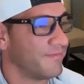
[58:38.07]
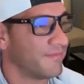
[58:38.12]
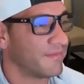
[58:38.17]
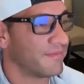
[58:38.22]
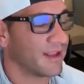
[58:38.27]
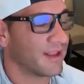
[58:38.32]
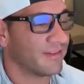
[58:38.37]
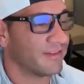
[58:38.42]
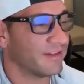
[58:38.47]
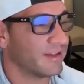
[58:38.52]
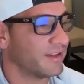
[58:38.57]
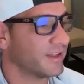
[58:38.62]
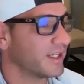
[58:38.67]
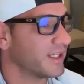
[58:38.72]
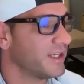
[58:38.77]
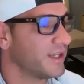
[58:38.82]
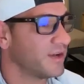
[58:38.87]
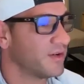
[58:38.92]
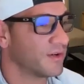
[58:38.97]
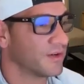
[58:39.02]
Not selling
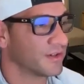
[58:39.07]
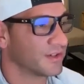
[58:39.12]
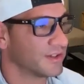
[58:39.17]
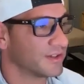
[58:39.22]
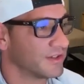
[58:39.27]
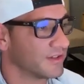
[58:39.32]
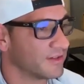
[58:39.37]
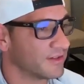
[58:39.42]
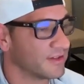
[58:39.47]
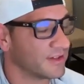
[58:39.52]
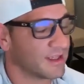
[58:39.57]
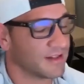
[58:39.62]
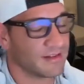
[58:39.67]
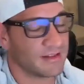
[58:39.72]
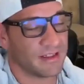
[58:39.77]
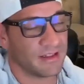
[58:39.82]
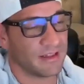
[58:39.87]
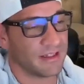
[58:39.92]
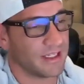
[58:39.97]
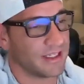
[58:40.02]
any courses, not
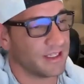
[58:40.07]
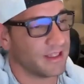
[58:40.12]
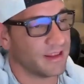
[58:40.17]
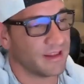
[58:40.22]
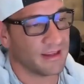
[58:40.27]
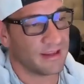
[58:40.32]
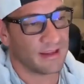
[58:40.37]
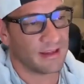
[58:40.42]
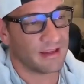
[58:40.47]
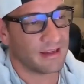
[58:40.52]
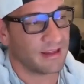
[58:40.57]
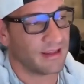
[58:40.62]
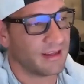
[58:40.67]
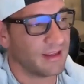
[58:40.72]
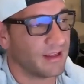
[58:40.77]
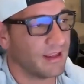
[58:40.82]
selling anything,